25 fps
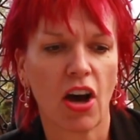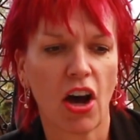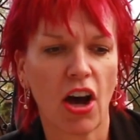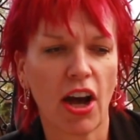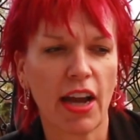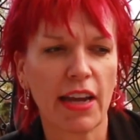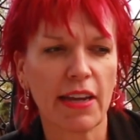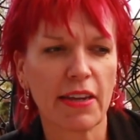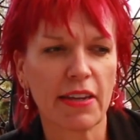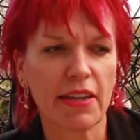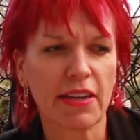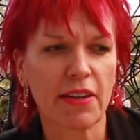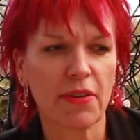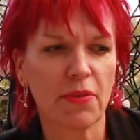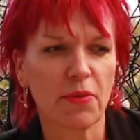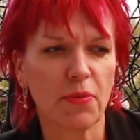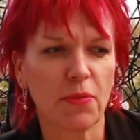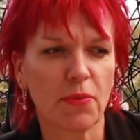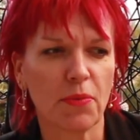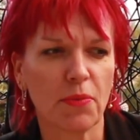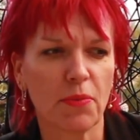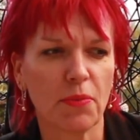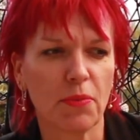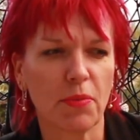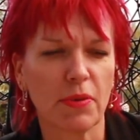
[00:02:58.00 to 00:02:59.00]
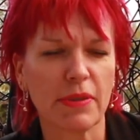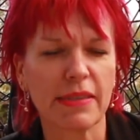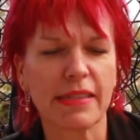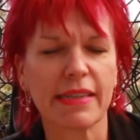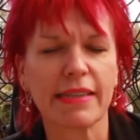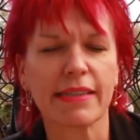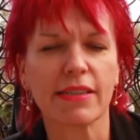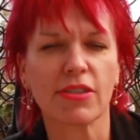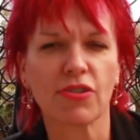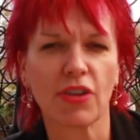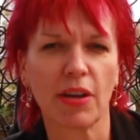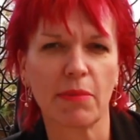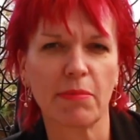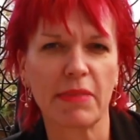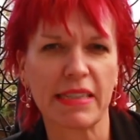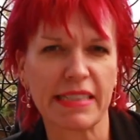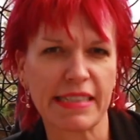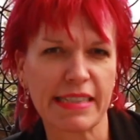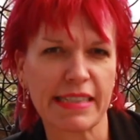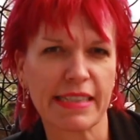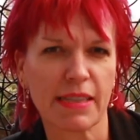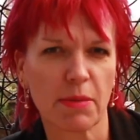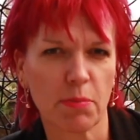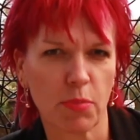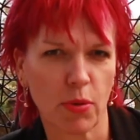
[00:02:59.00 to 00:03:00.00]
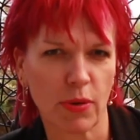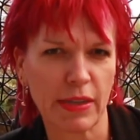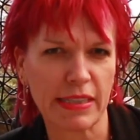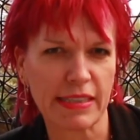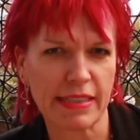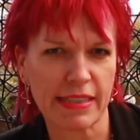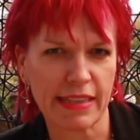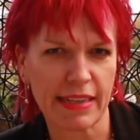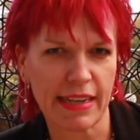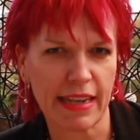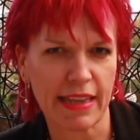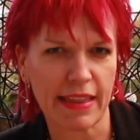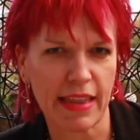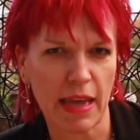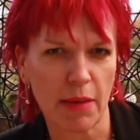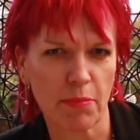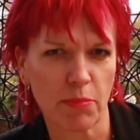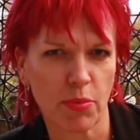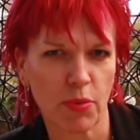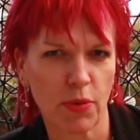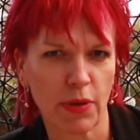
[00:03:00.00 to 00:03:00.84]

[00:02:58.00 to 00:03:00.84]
I was extremely disappointed at that